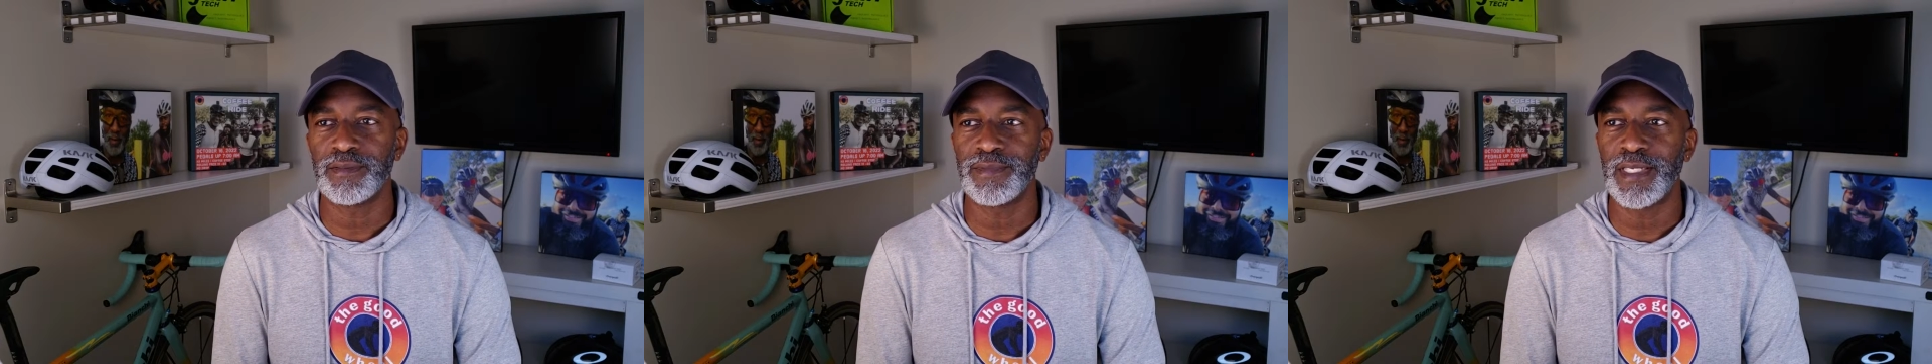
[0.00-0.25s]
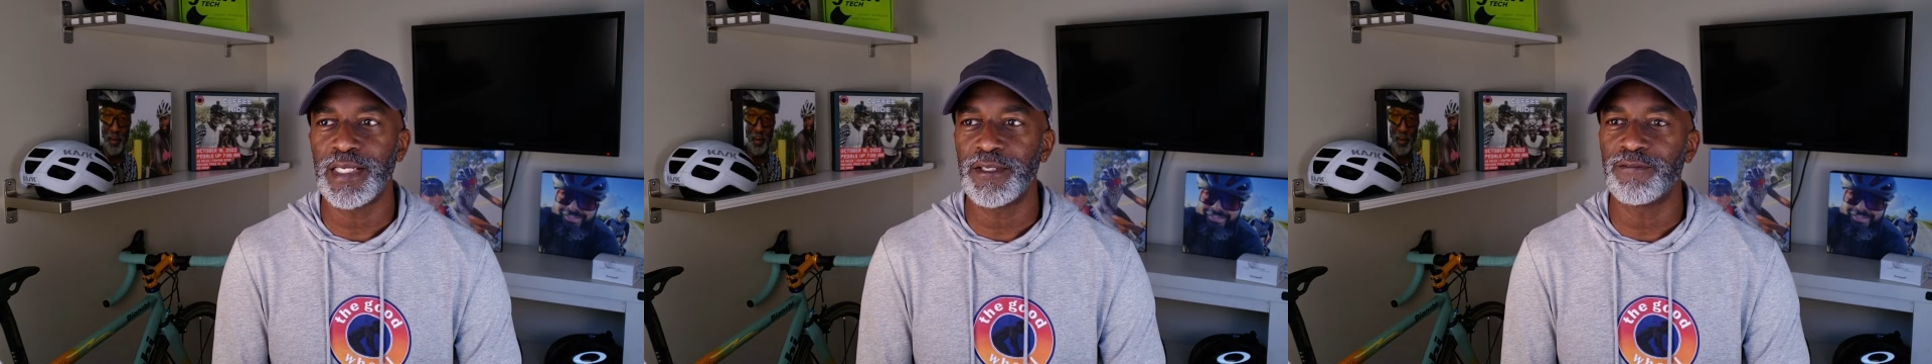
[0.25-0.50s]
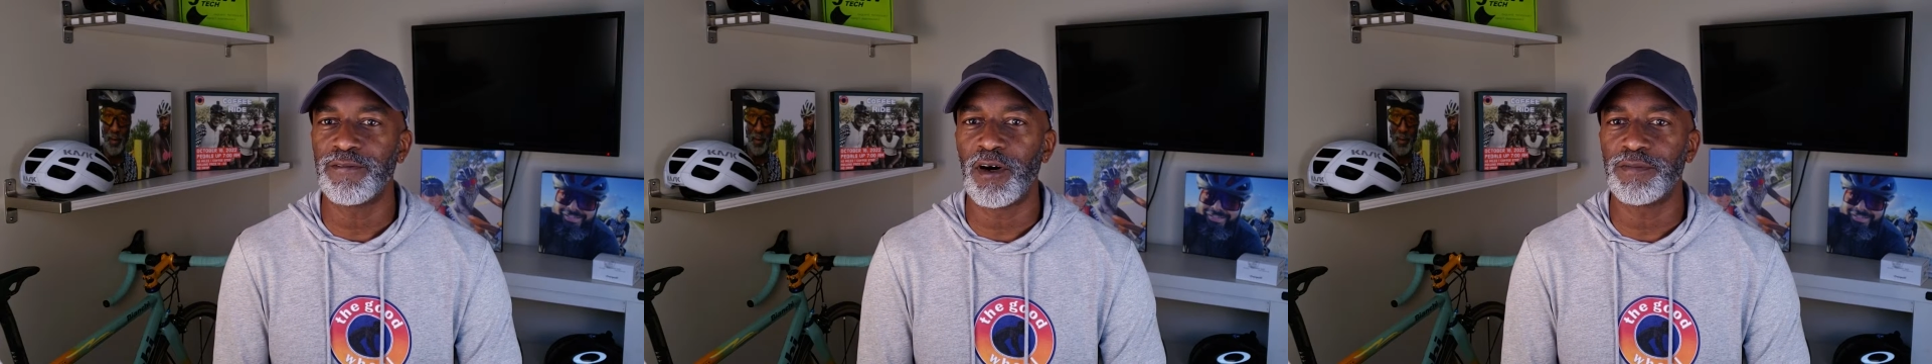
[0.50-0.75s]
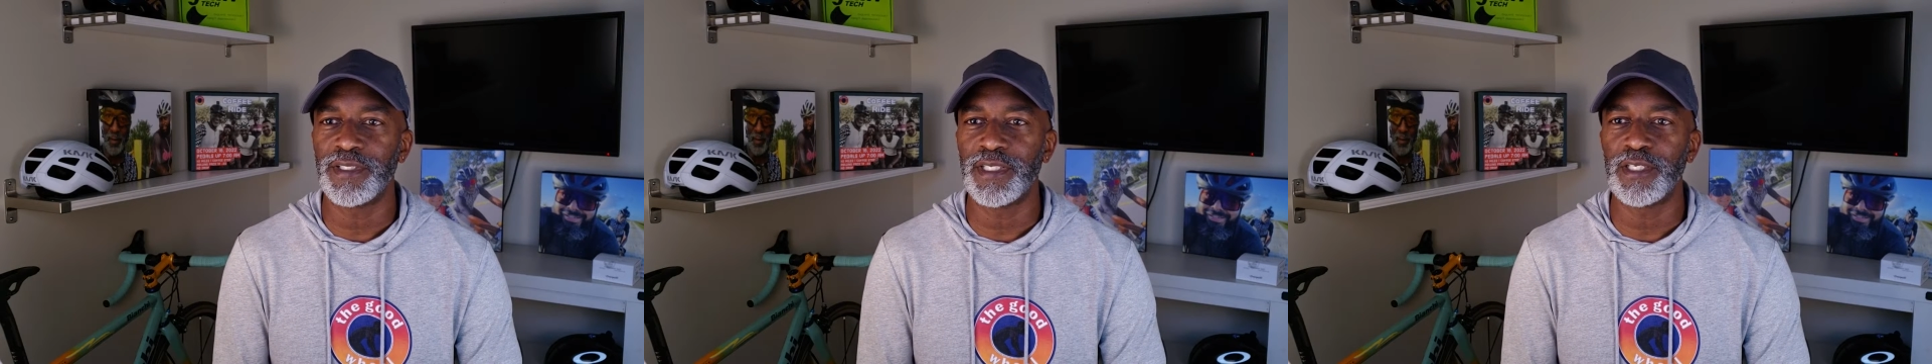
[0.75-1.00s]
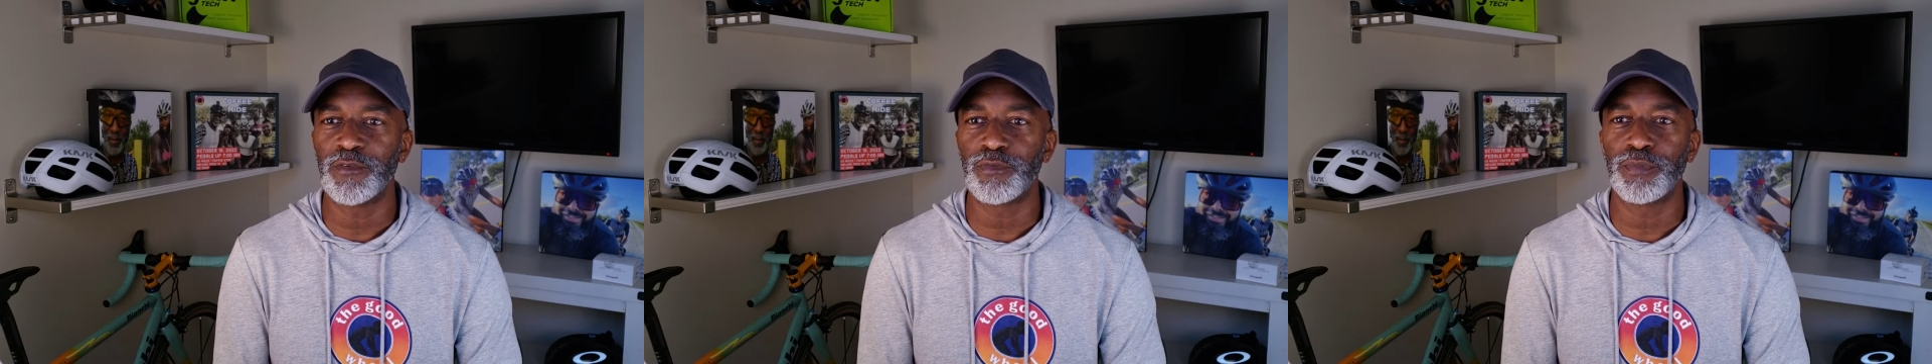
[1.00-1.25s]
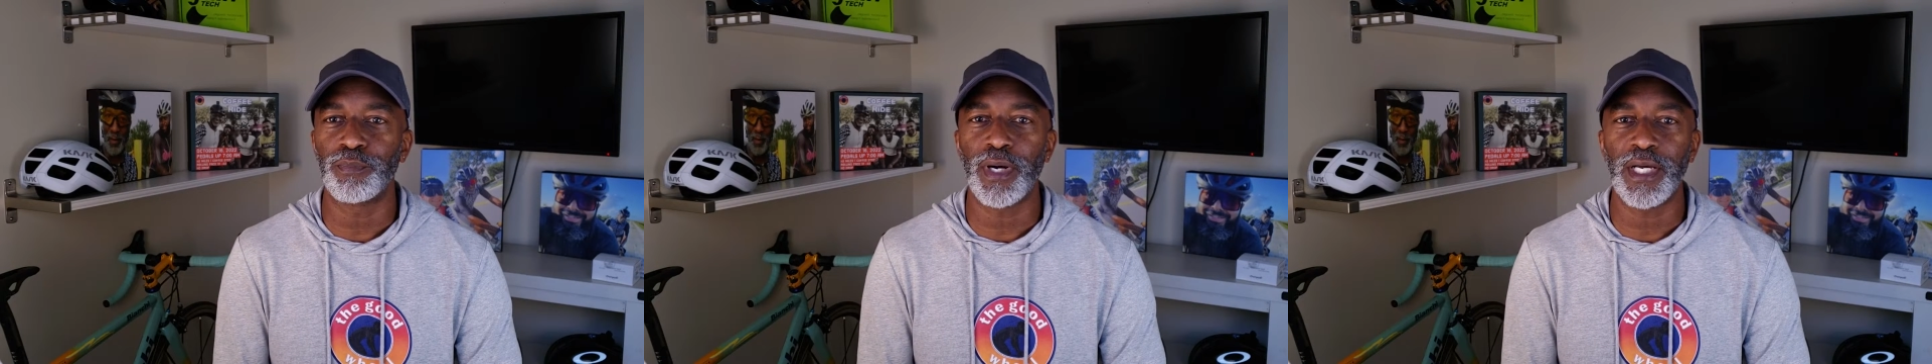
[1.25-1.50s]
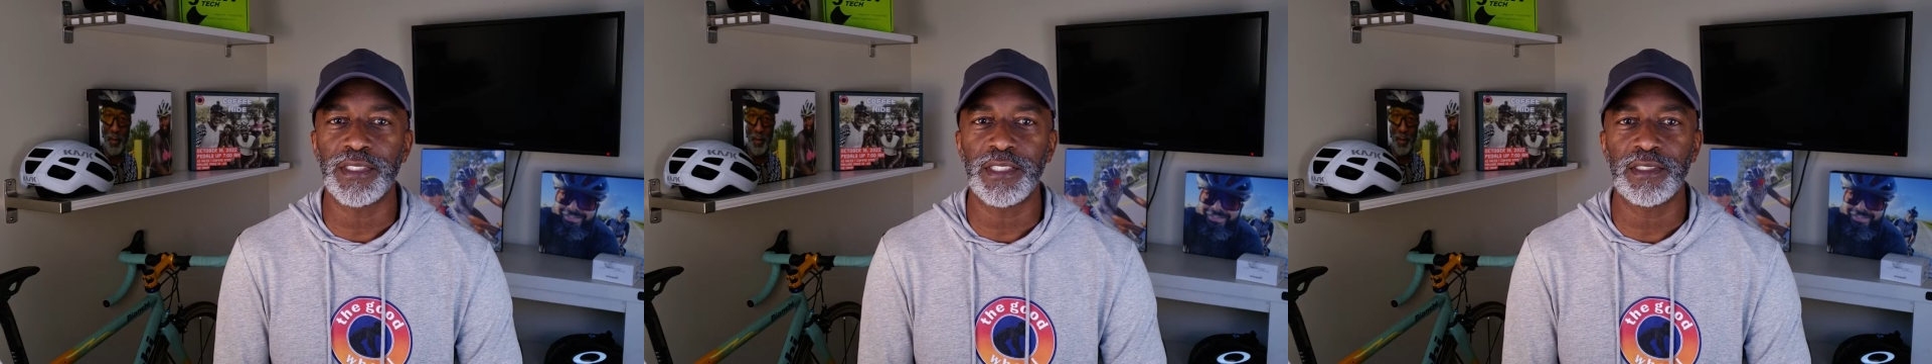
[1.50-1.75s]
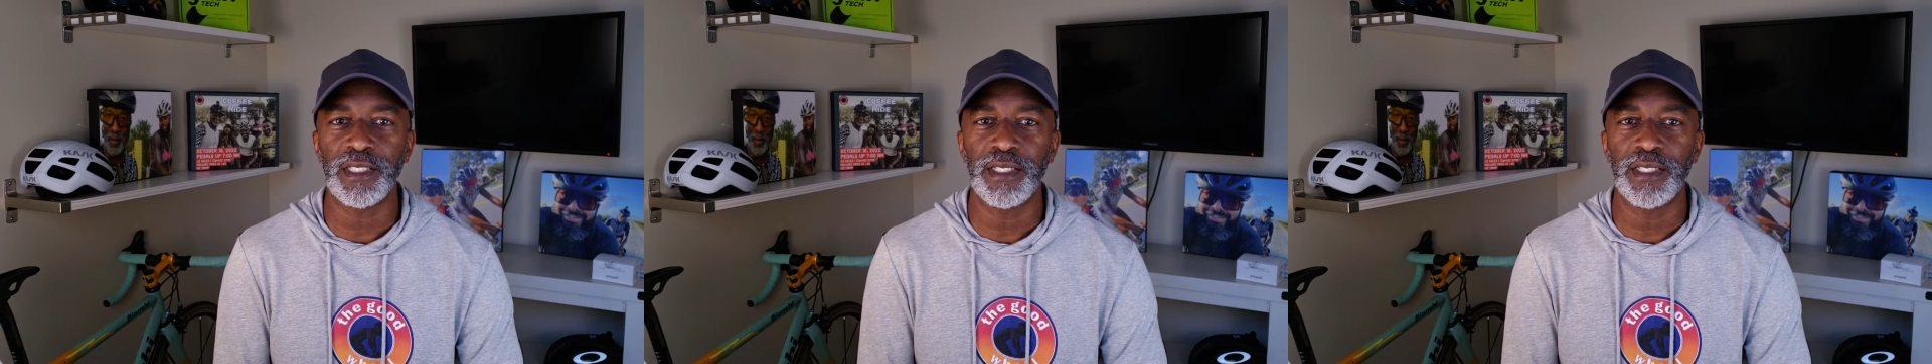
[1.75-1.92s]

get involved in a different project.